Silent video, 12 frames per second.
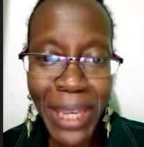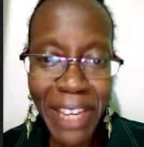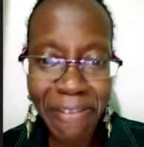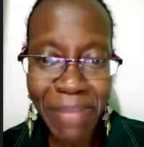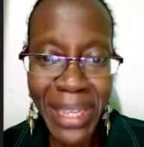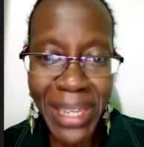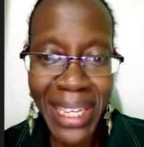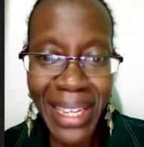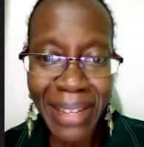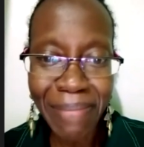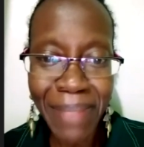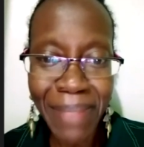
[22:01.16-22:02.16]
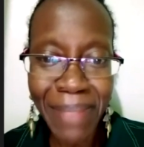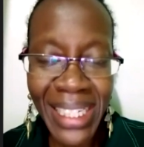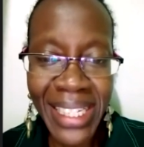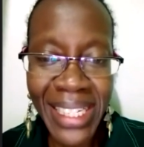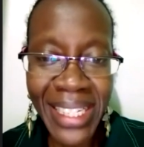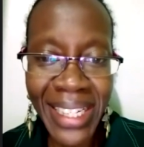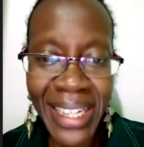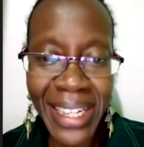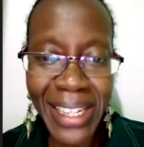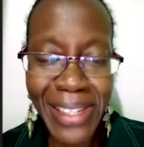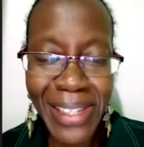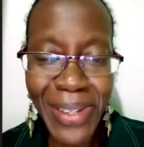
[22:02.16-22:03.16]
me, but
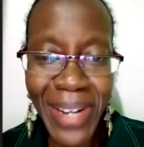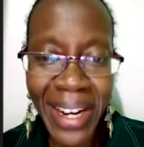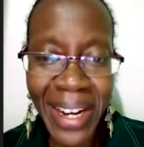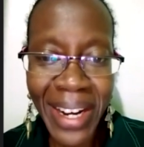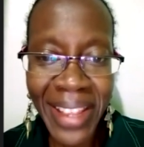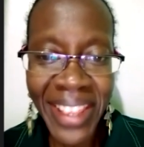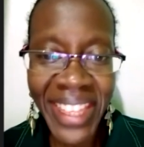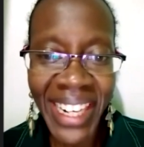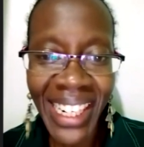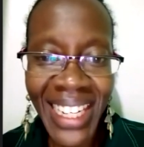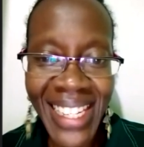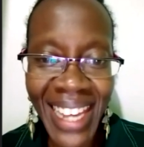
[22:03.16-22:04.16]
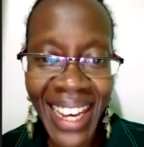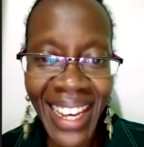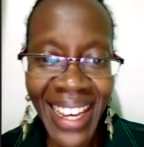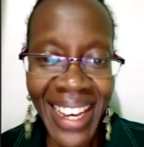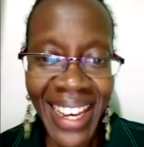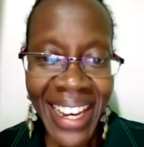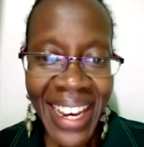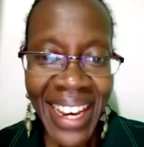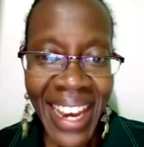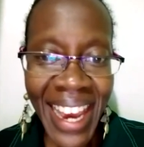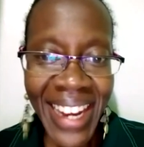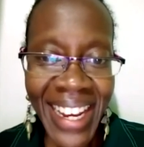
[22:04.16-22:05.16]
sooner rather than later,
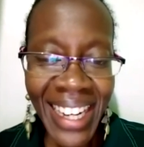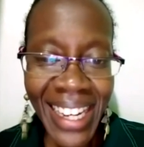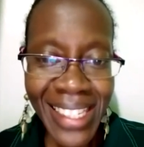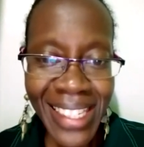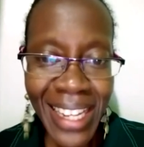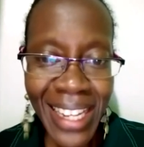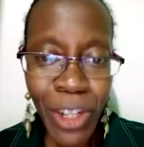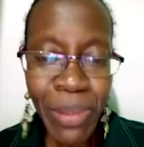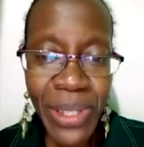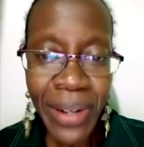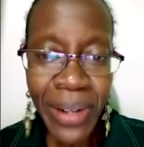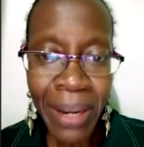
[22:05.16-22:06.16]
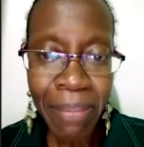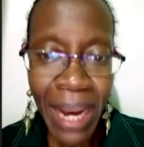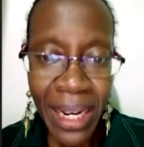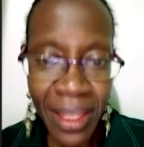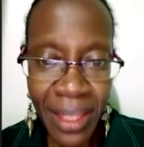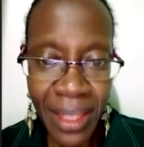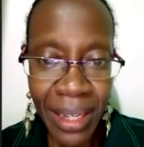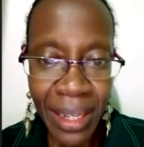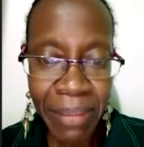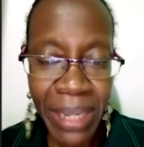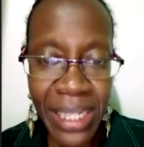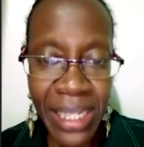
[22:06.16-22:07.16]
I realized that job is not a bad thing,
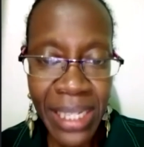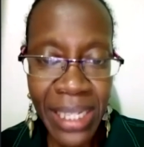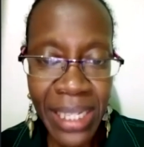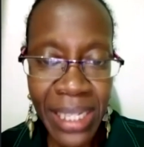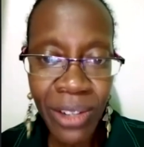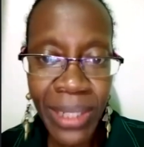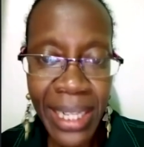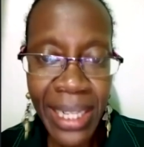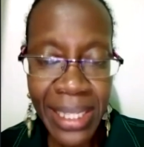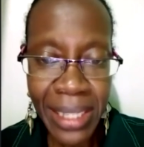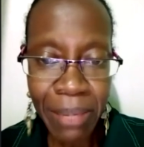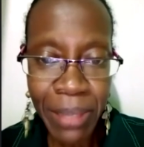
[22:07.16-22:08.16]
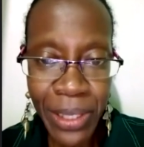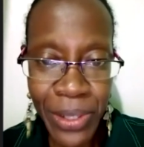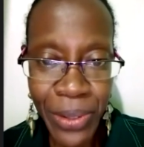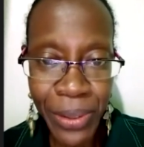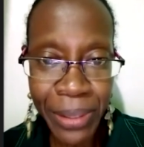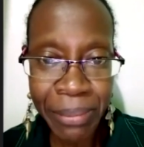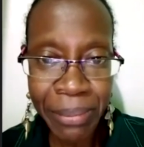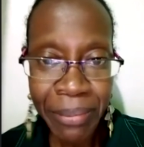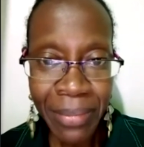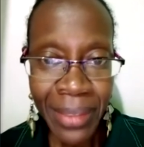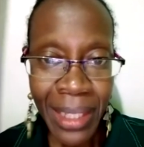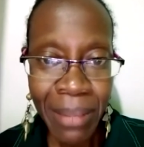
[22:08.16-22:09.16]
but it's only a stepping stone
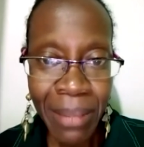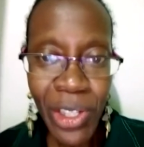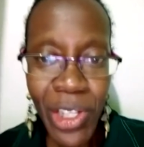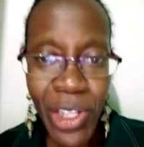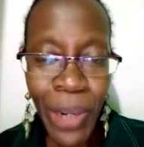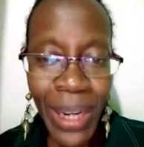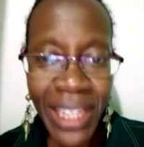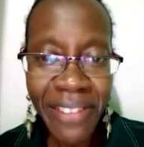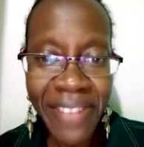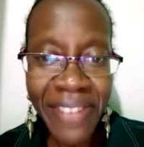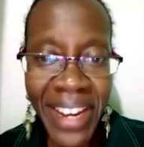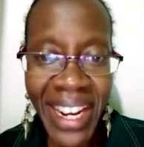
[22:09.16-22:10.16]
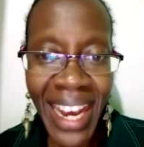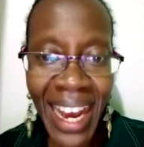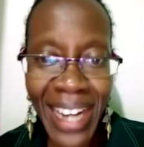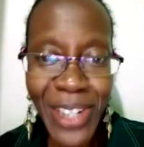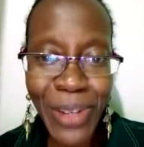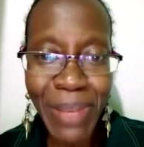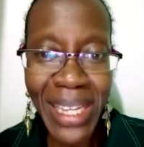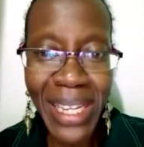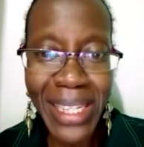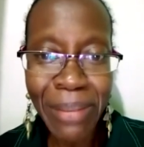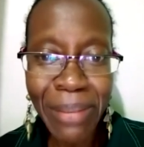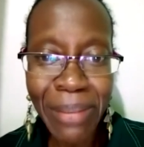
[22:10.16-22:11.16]
because you're working very hard to make
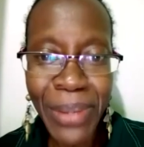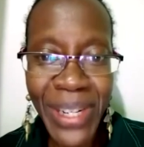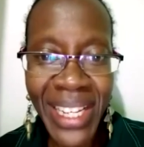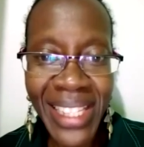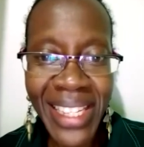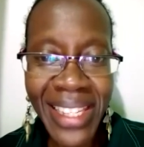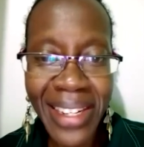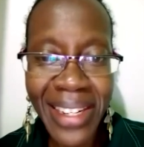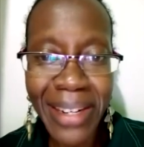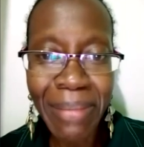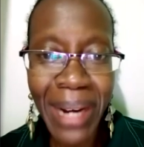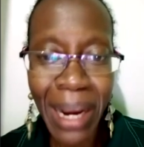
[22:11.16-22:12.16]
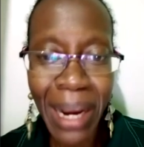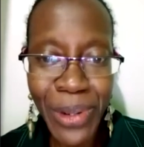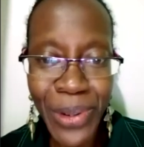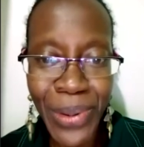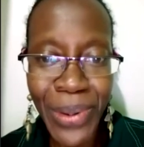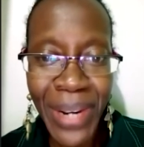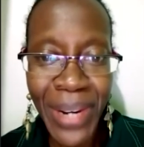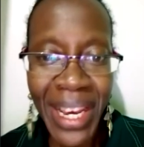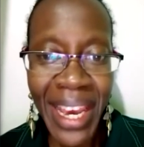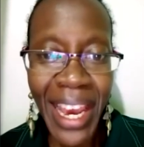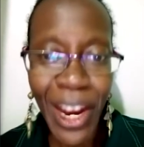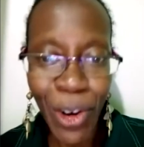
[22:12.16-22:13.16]
somebody else's dream come true
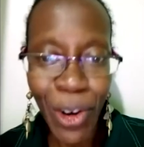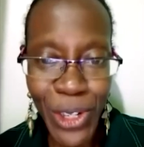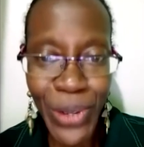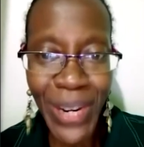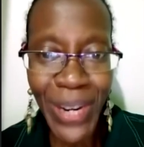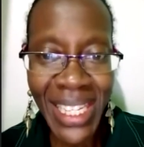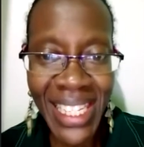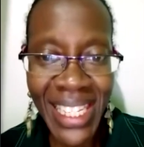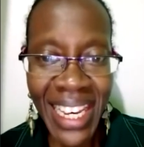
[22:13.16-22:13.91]
and not yours.